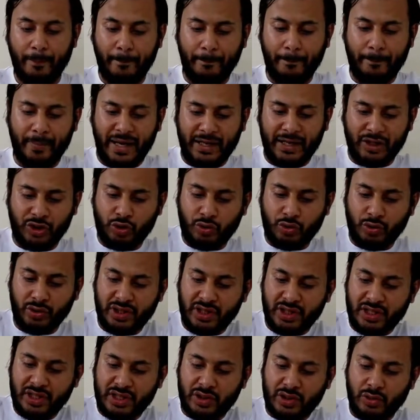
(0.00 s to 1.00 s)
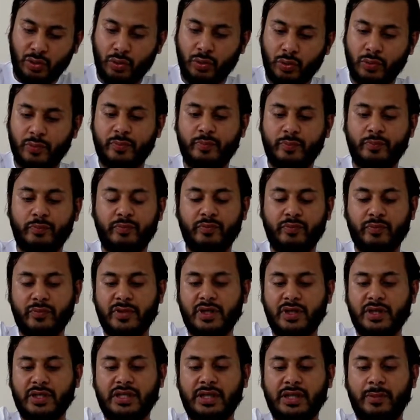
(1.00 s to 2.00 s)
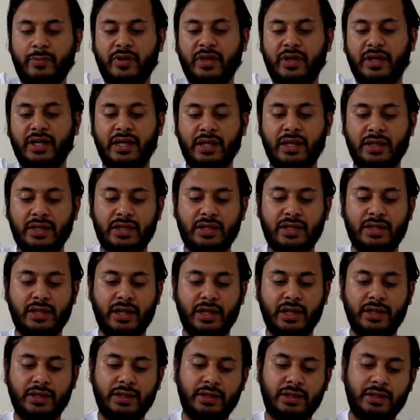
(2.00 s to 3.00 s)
batteries or something inside.